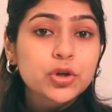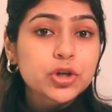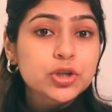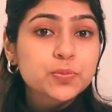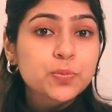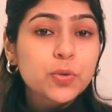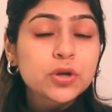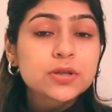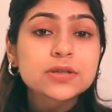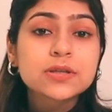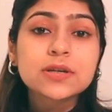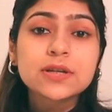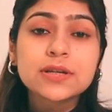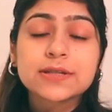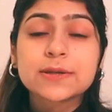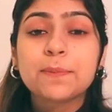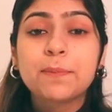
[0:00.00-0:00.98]
your sponsor
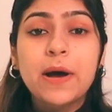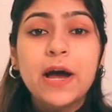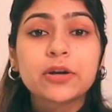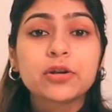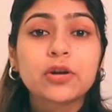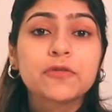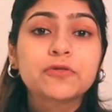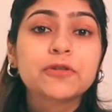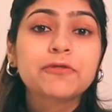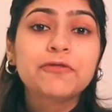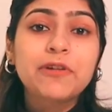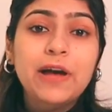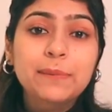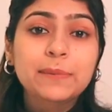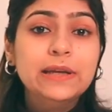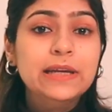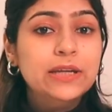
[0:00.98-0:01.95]
is a part of the
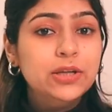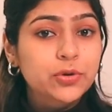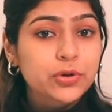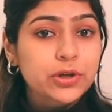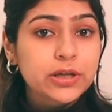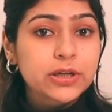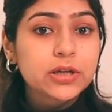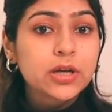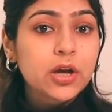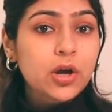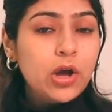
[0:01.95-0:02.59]
family unit